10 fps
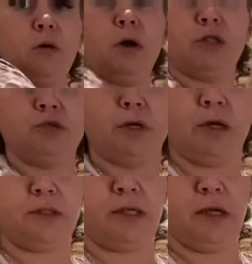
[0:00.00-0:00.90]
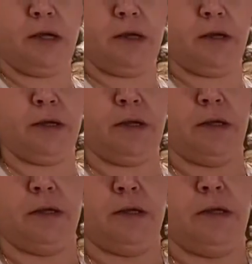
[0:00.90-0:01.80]
wash rag, see?
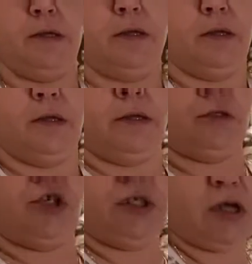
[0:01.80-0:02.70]
And she's